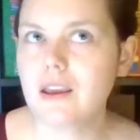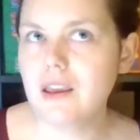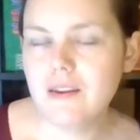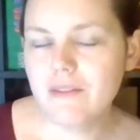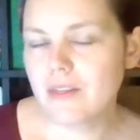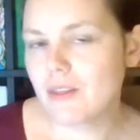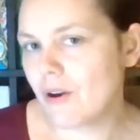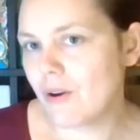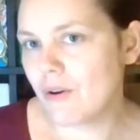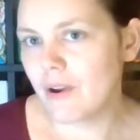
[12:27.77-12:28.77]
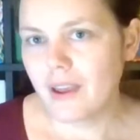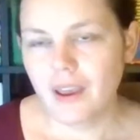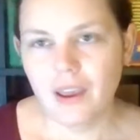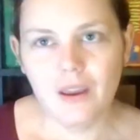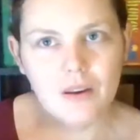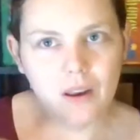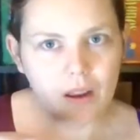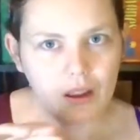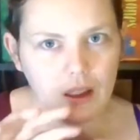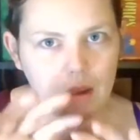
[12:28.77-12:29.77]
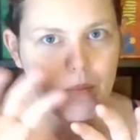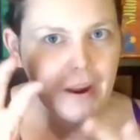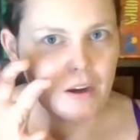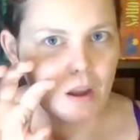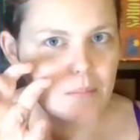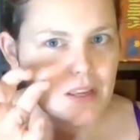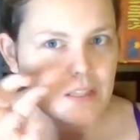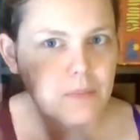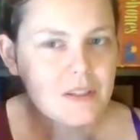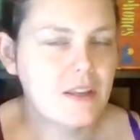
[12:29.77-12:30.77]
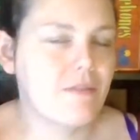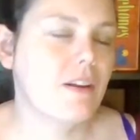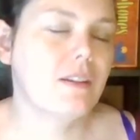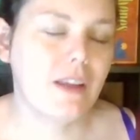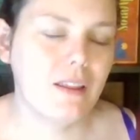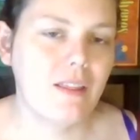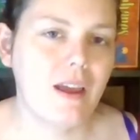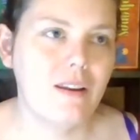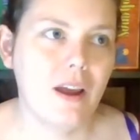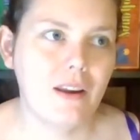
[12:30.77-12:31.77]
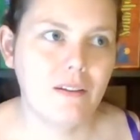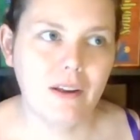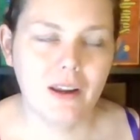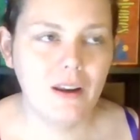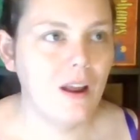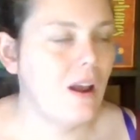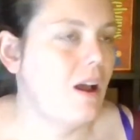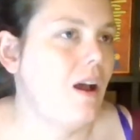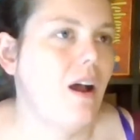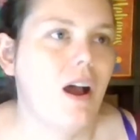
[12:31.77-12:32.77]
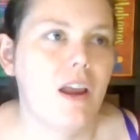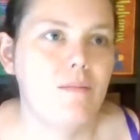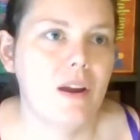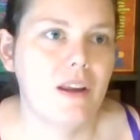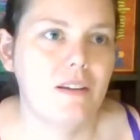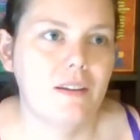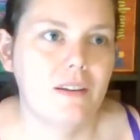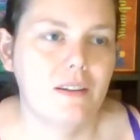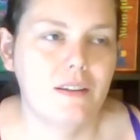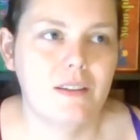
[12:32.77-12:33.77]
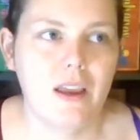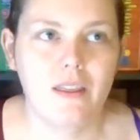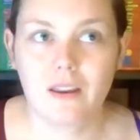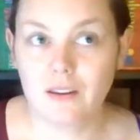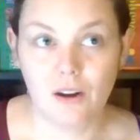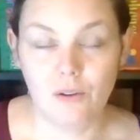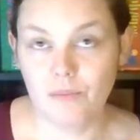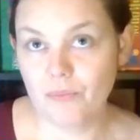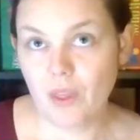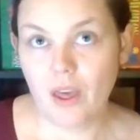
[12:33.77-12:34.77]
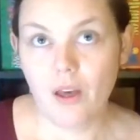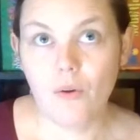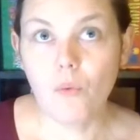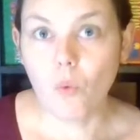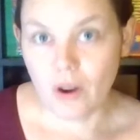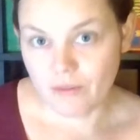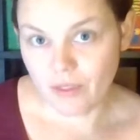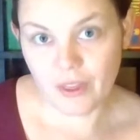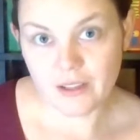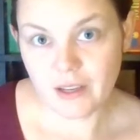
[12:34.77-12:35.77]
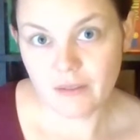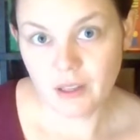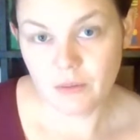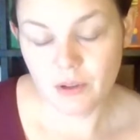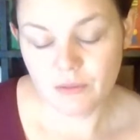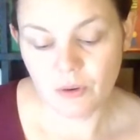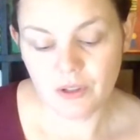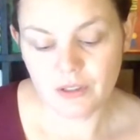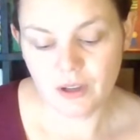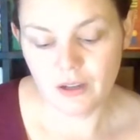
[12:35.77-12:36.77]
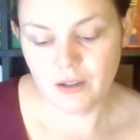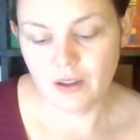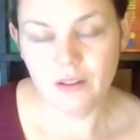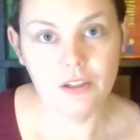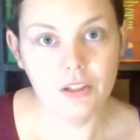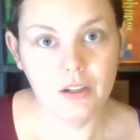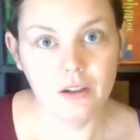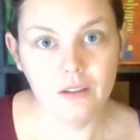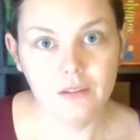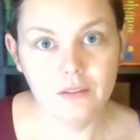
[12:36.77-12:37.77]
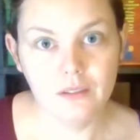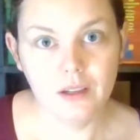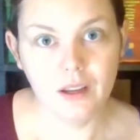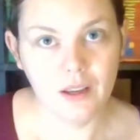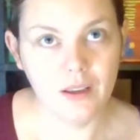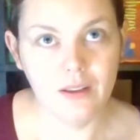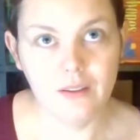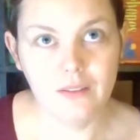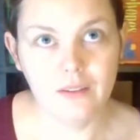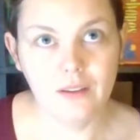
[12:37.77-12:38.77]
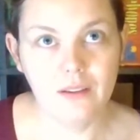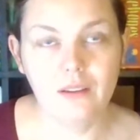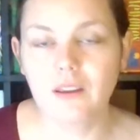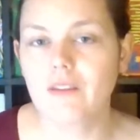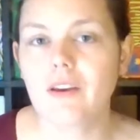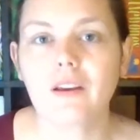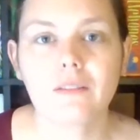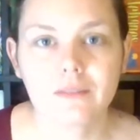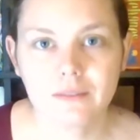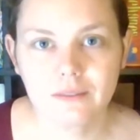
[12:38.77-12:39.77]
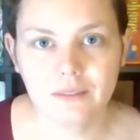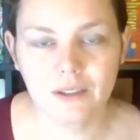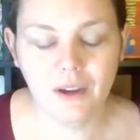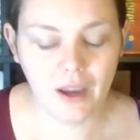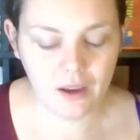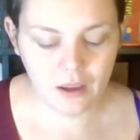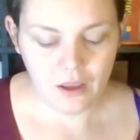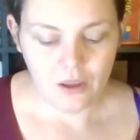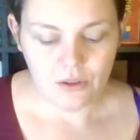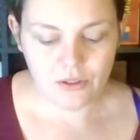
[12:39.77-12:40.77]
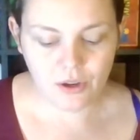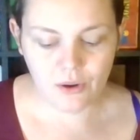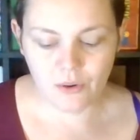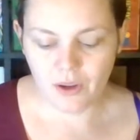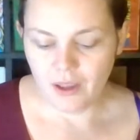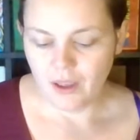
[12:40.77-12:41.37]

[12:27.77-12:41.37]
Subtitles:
even though it might not be specifically in that 9 grid, I might say that, one of the things I really want to focus on this year is giving. Okay. So